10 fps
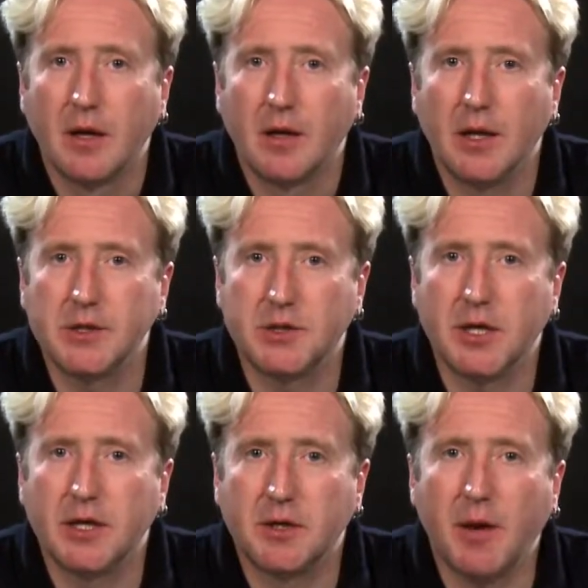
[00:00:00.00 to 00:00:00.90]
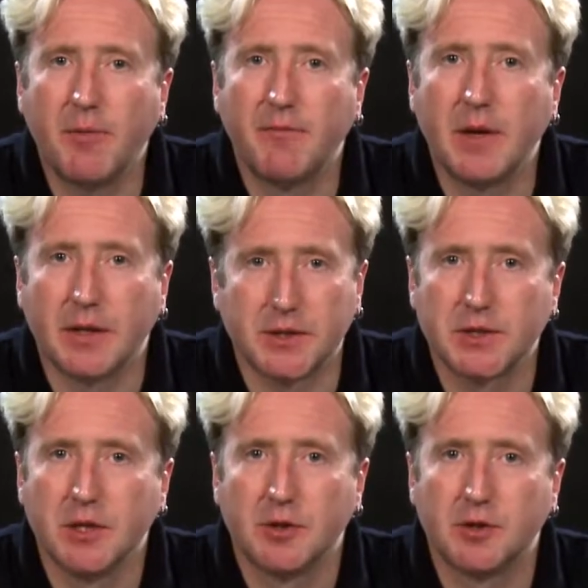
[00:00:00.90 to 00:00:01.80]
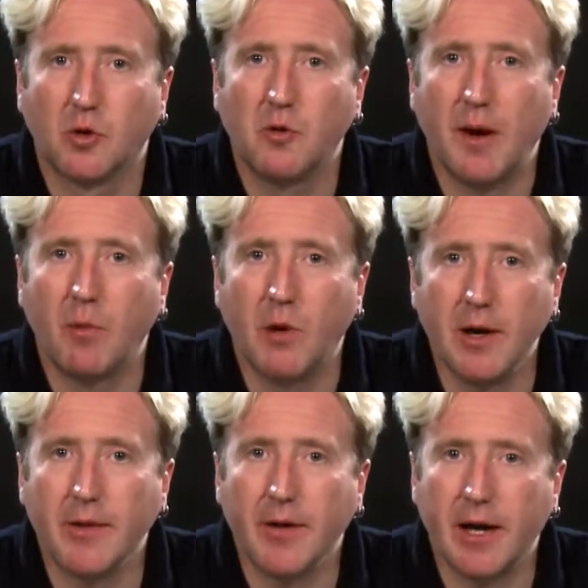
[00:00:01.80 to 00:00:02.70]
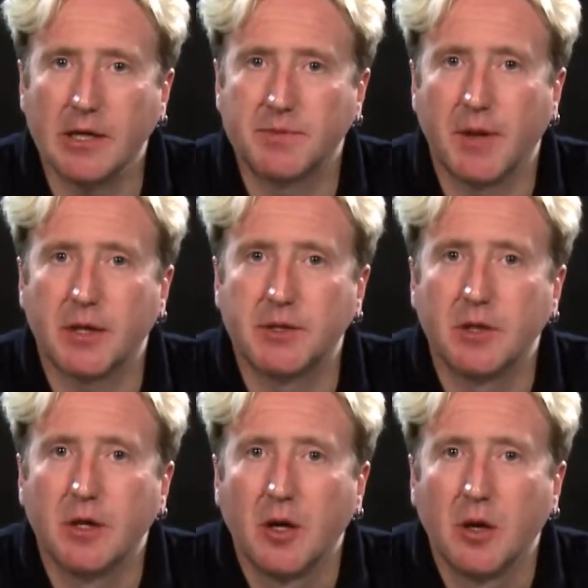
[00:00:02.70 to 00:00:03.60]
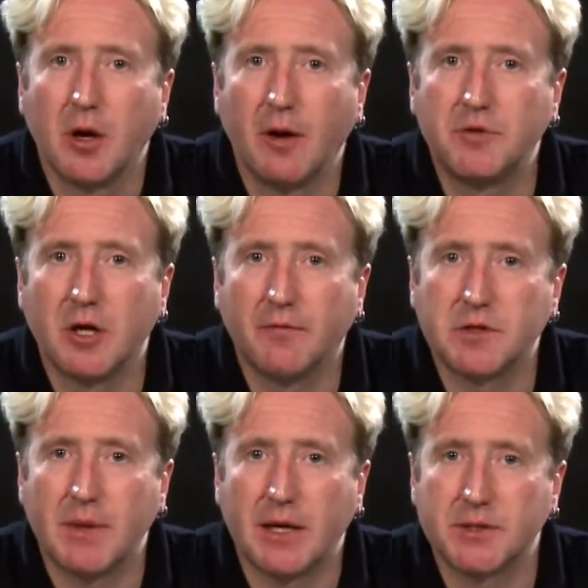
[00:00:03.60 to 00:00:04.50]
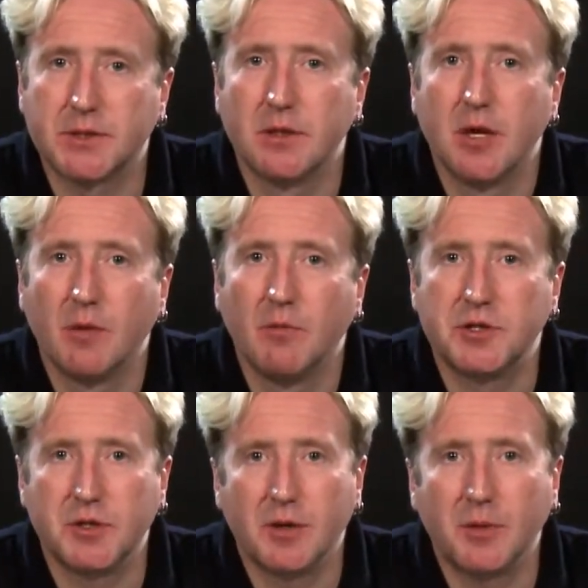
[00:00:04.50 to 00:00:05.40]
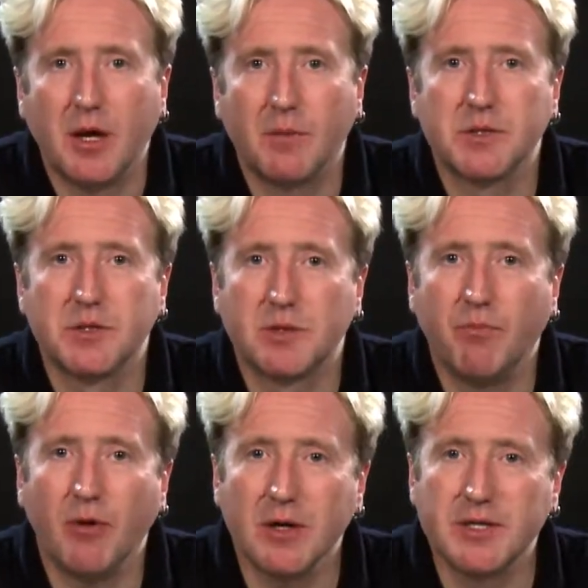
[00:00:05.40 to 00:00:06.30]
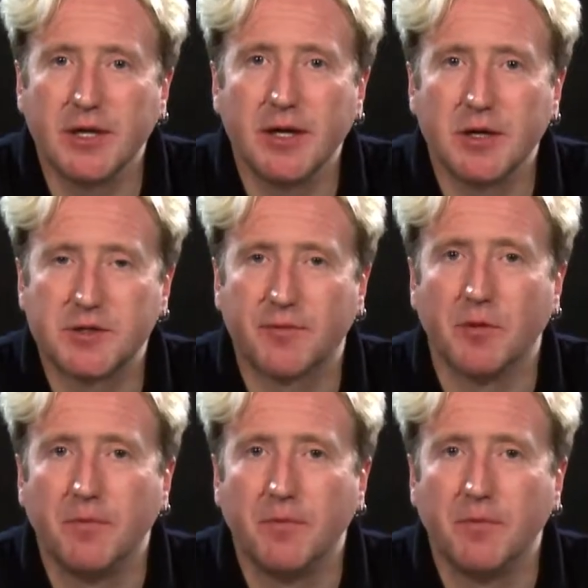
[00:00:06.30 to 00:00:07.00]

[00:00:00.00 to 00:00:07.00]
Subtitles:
let's take a couple of minutes to talk about one other aspect of Java's maths which comes in surprisingly useful.